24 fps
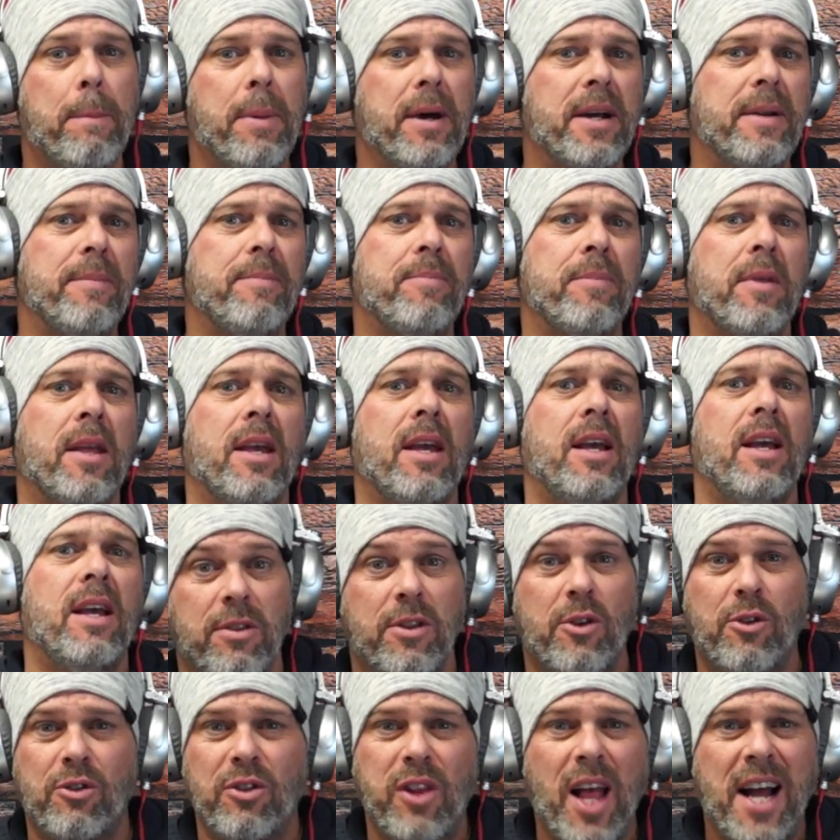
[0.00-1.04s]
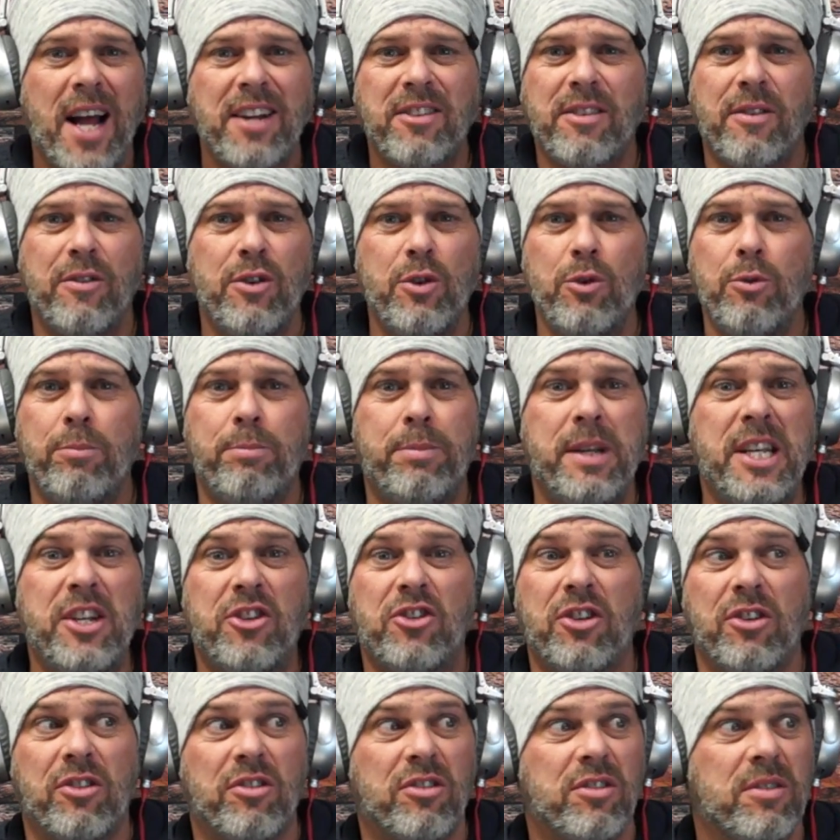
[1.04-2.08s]
But there's lots of nude
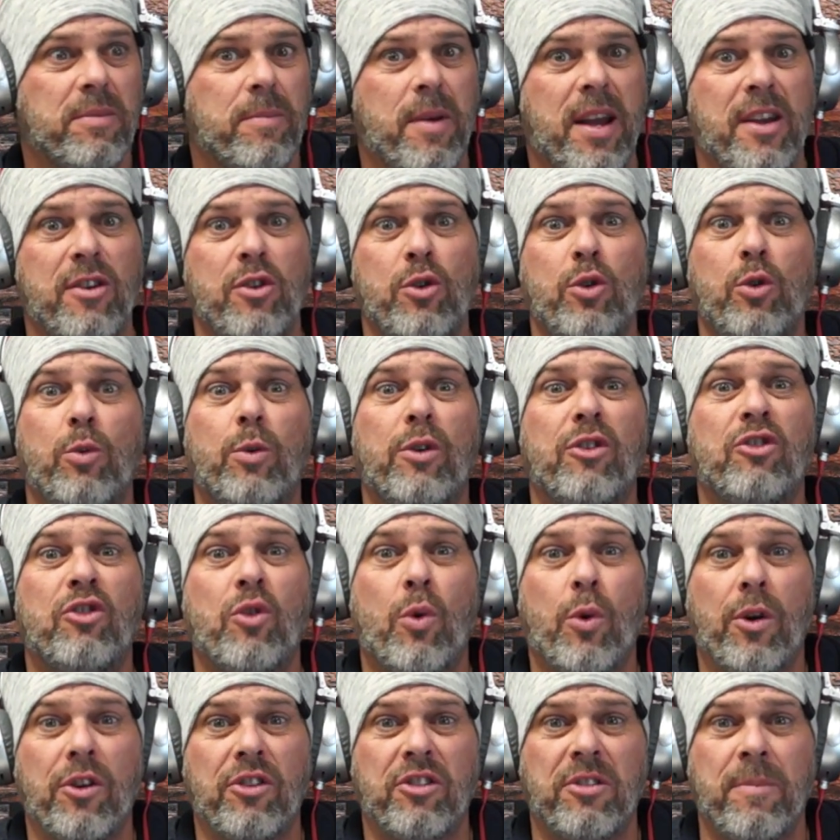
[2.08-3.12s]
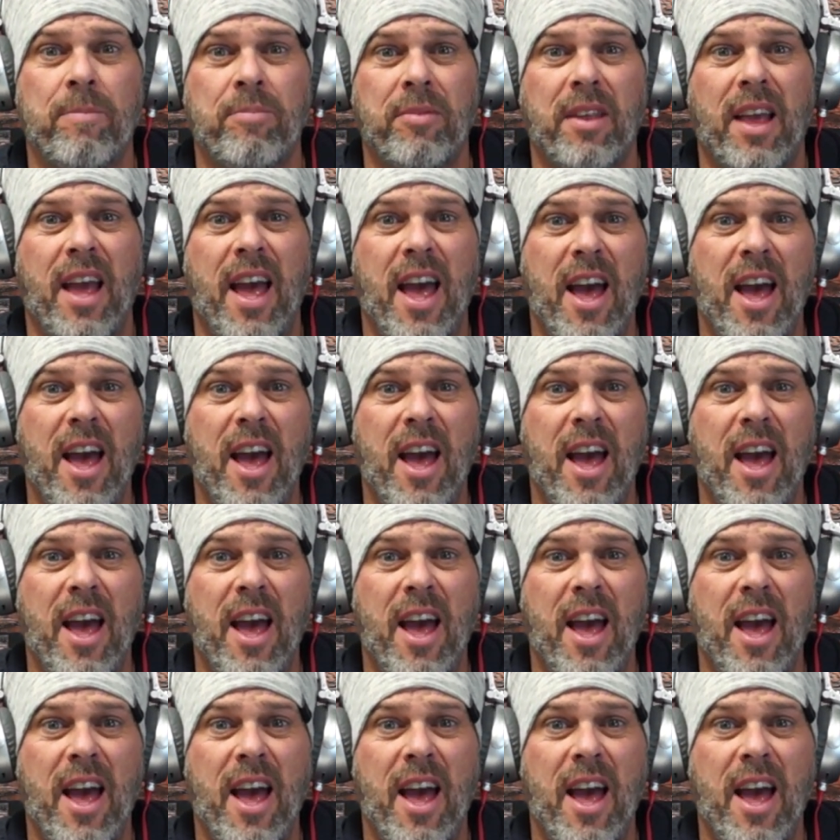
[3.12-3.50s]
beaches and nude resorts.